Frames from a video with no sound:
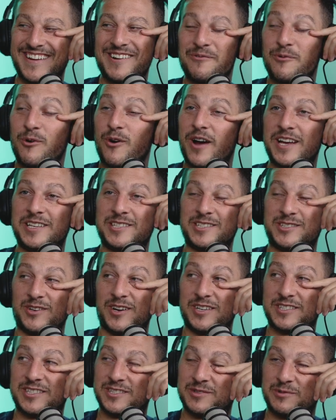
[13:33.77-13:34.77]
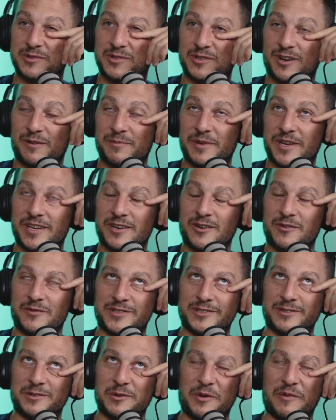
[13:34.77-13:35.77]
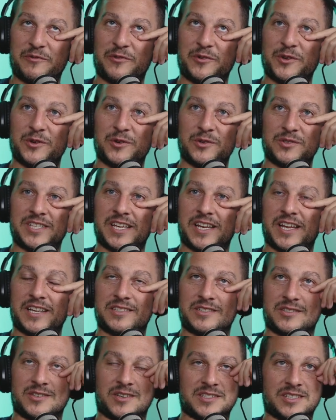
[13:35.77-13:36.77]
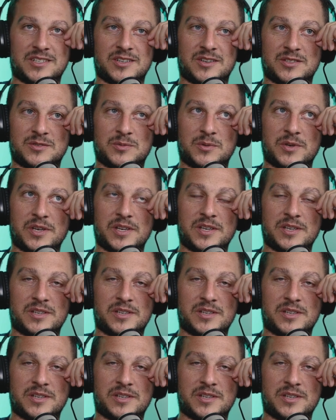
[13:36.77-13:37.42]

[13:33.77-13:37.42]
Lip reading: What exercises obviously you went through your 10 exercises last week.